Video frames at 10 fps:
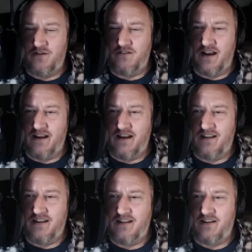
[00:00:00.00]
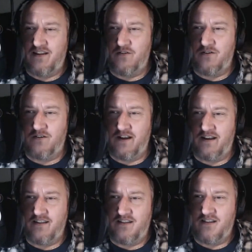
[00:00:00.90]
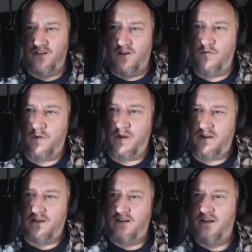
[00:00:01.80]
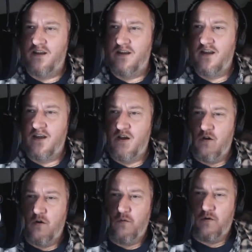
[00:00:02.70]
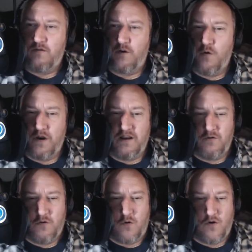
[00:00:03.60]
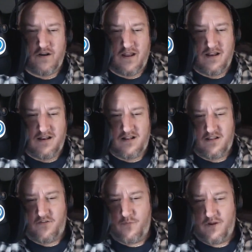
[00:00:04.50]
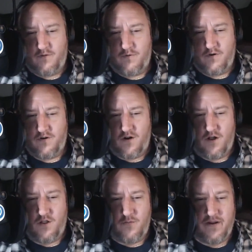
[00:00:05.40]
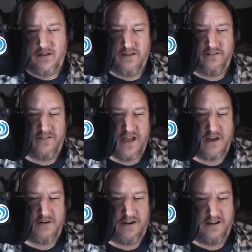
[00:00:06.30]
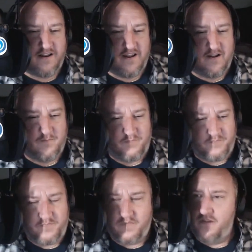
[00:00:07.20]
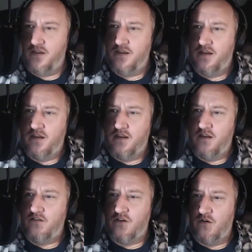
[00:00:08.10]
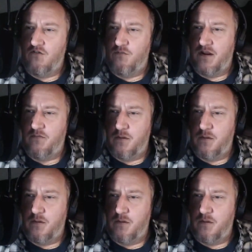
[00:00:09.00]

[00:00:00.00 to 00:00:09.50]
right. Going all right. Long week. We're recording late this week. We're all the way into Saturday today. So everybody's been